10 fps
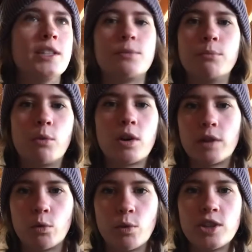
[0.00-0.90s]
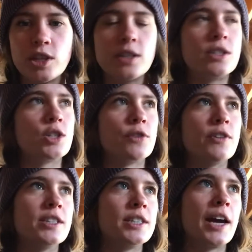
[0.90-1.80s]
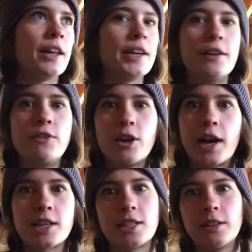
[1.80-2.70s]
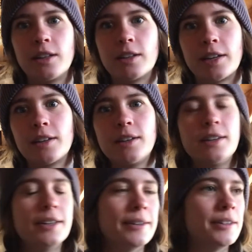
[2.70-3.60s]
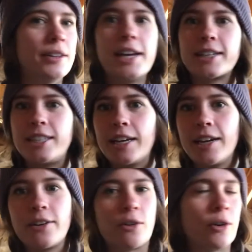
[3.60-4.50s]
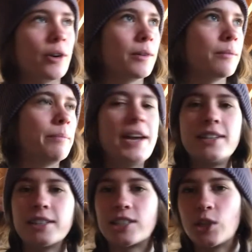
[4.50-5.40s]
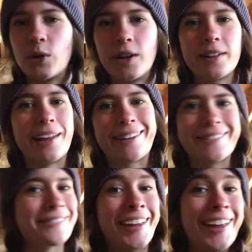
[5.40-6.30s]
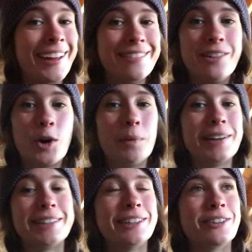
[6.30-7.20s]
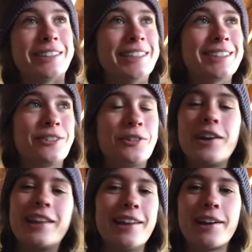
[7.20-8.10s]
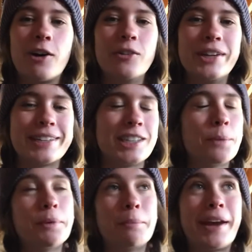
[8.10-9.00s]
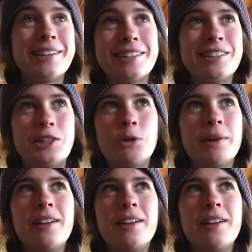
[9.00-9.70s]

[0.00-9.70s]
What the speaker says: more of a rigid surface that like, if you accidentally like nicked it or banged into it, like no big deal, because it's already like all nicked up and banged into. But